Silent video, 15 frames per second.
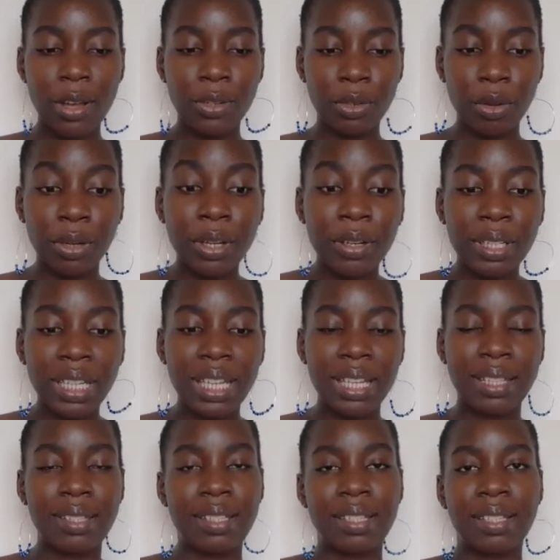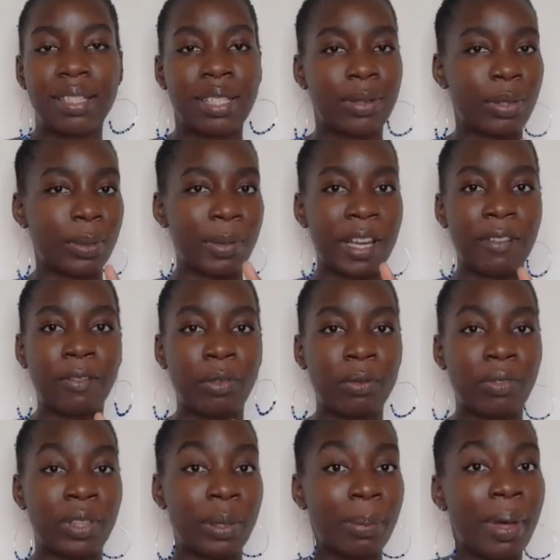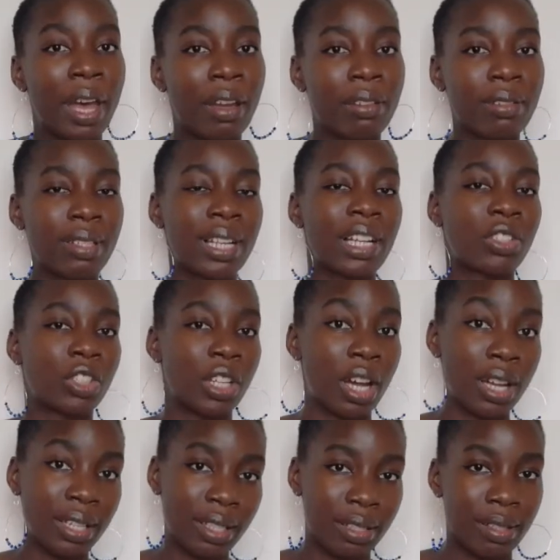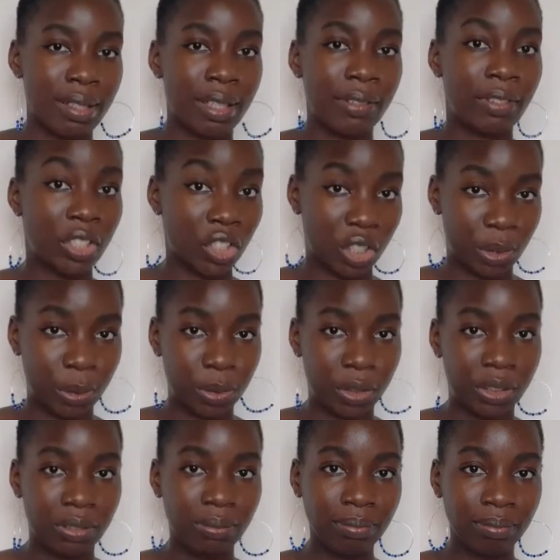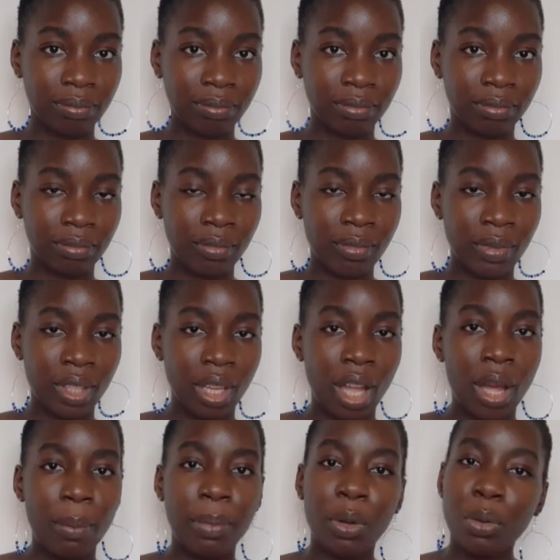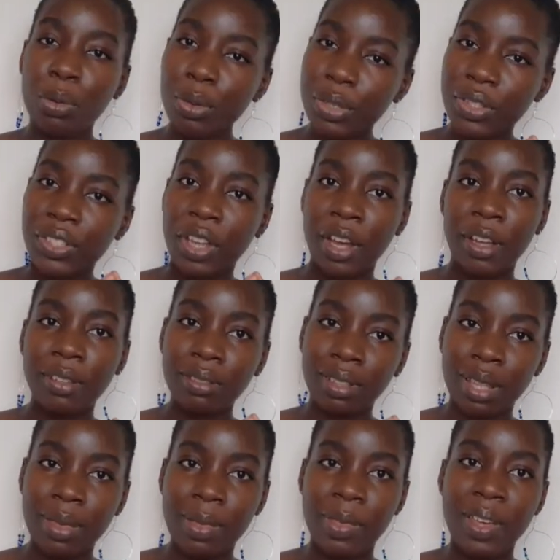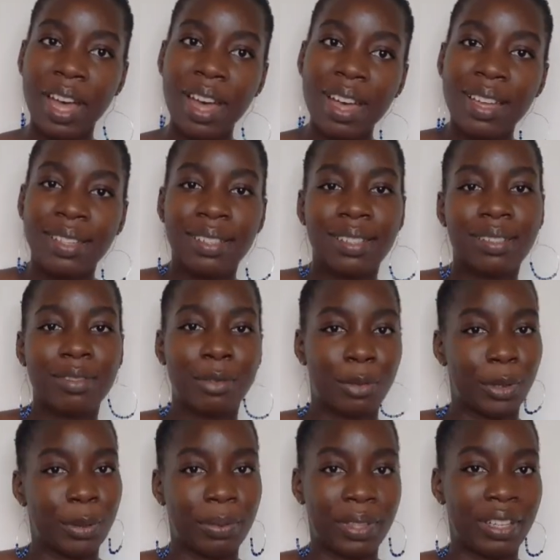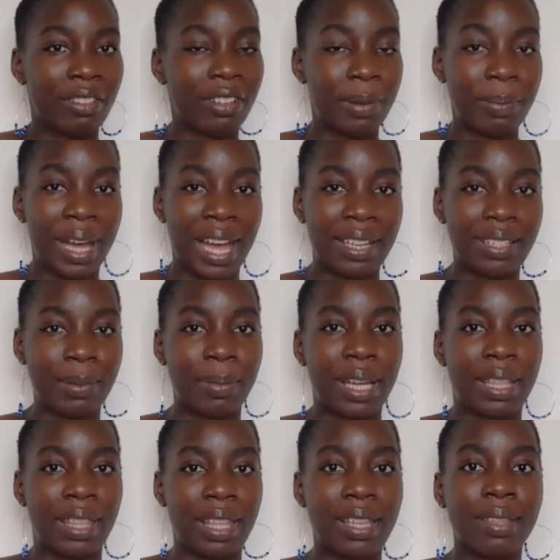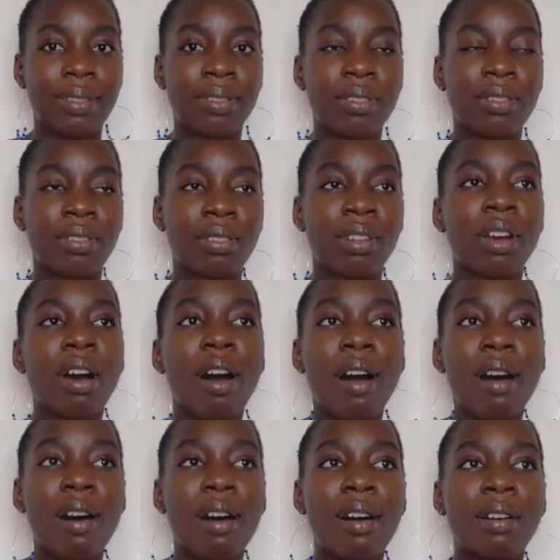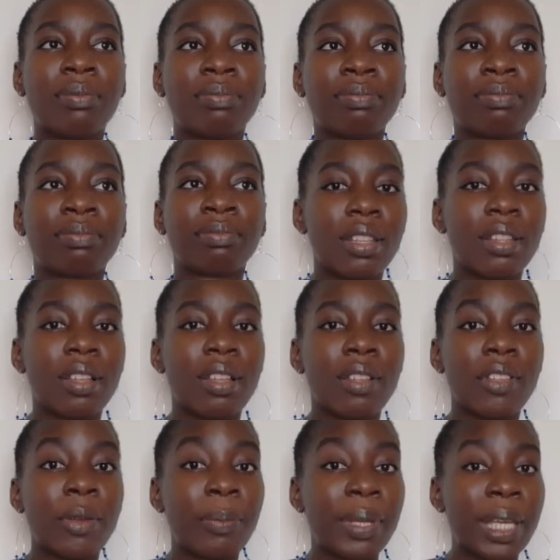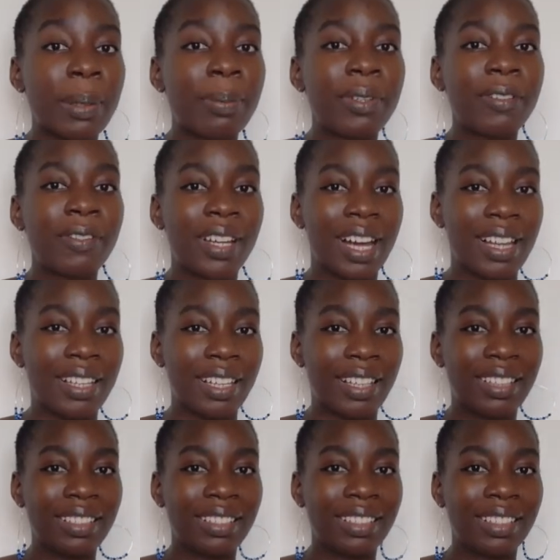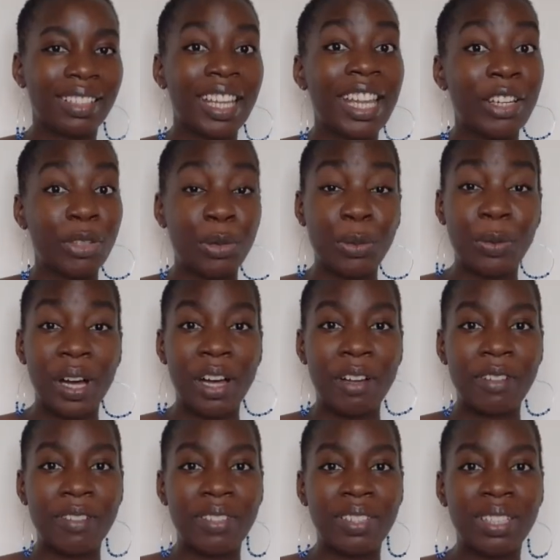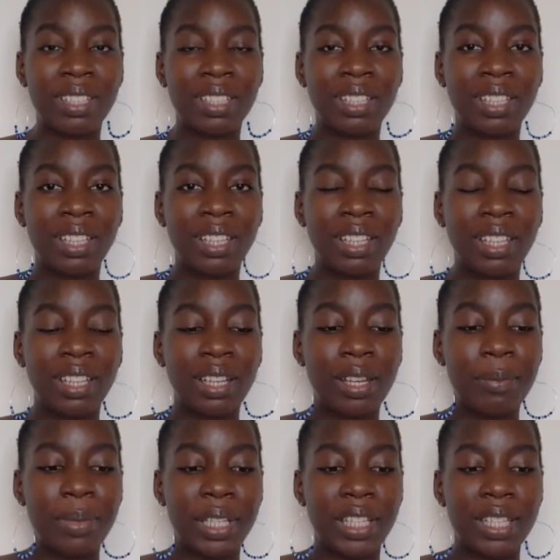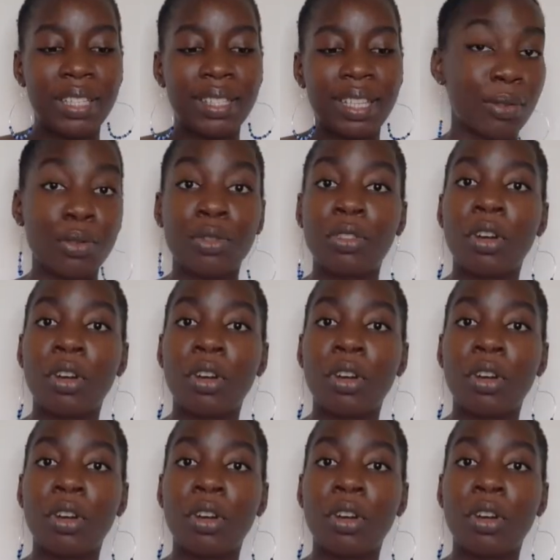not only is it disrespectful for the parents slash guardians of the children, but also the third group that are impacted by this are the people of colour in your world. Because your